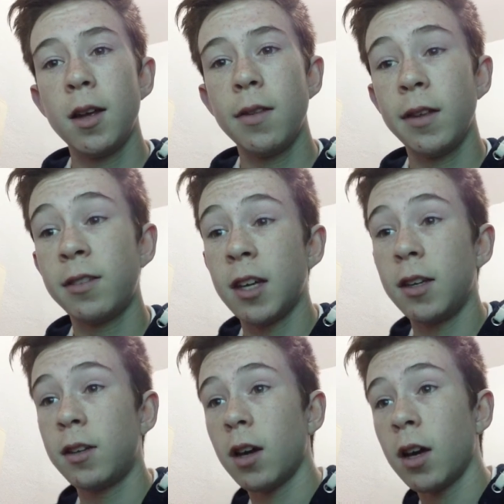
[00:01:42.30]
they
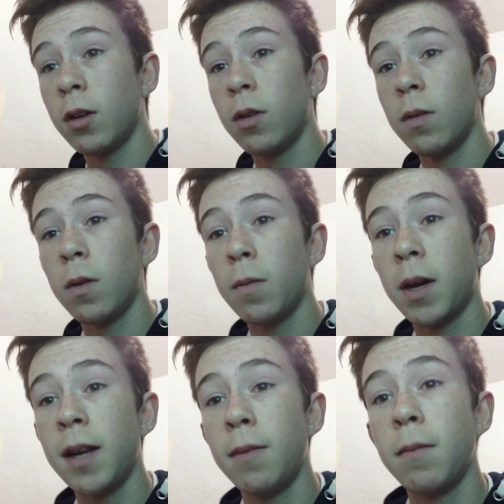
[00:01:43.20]
said,
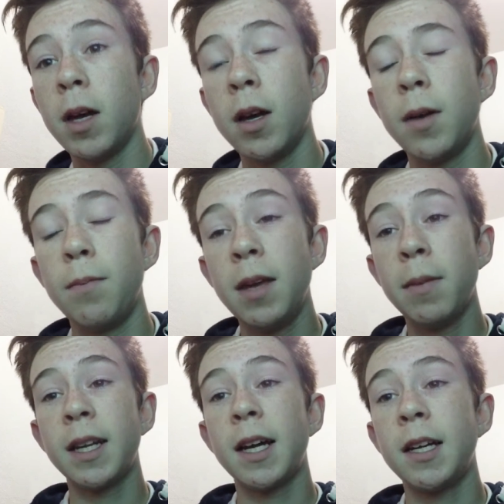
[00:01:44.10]
me and
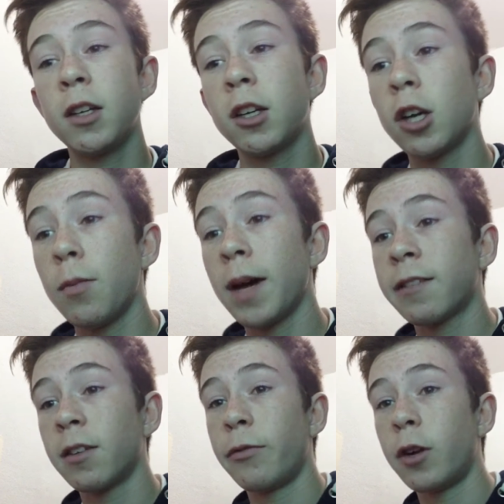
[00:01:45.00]
my dad are going to go
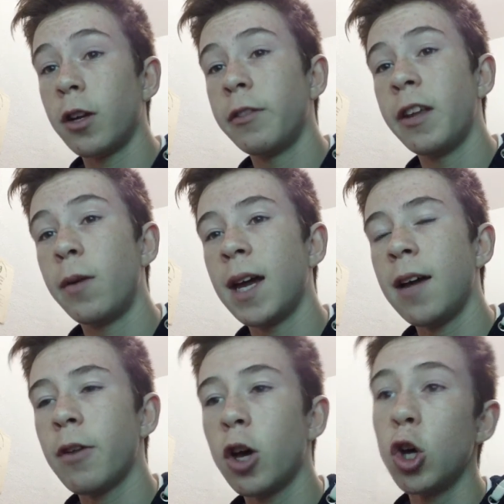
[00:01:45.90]
back to France. Now, we
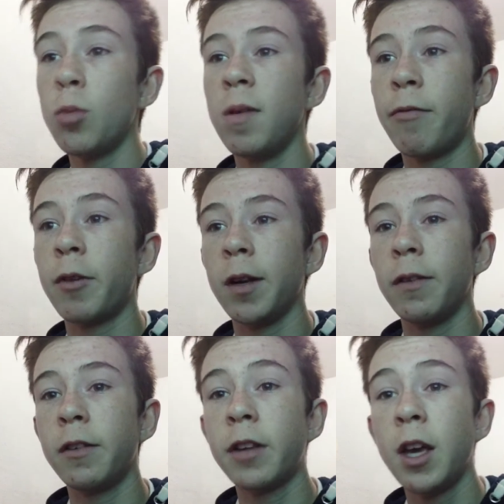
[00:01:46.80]
have a home in
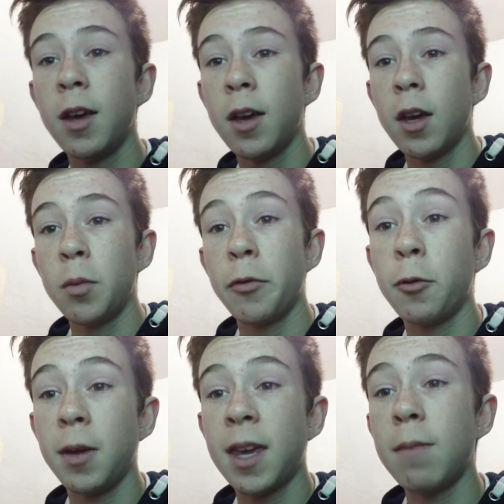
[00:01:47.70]
France
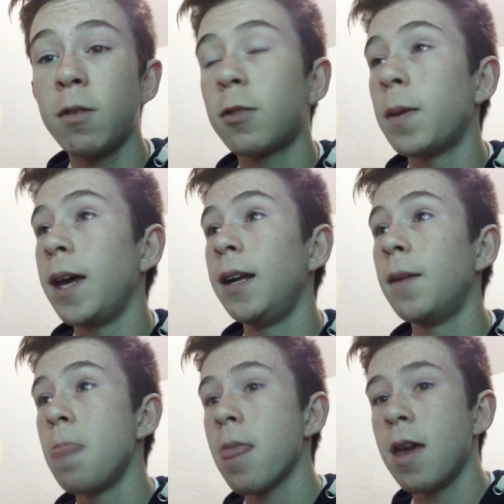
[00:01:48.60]
before we came to Spain.
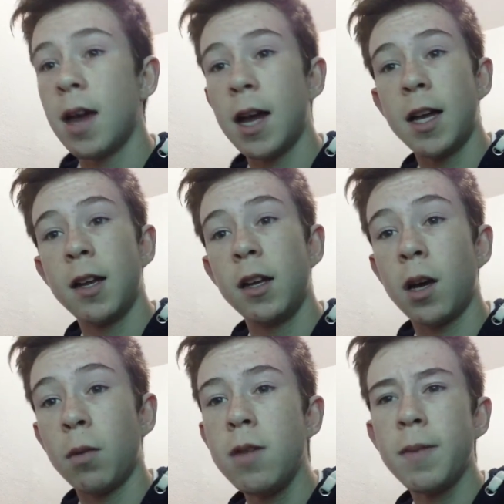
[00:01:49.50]
And
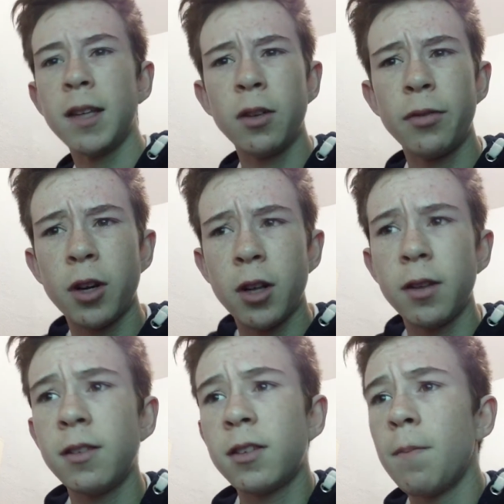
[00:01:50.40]
I'm going back to
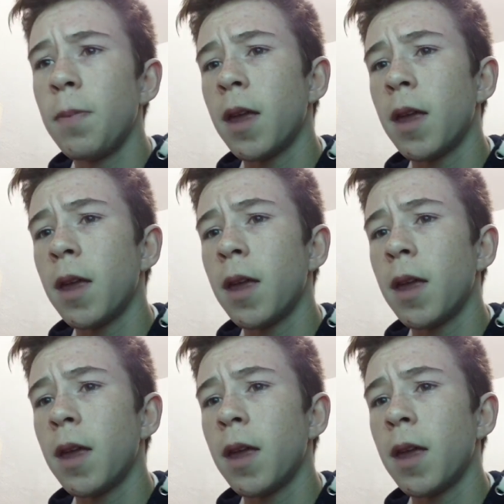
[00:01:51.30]
France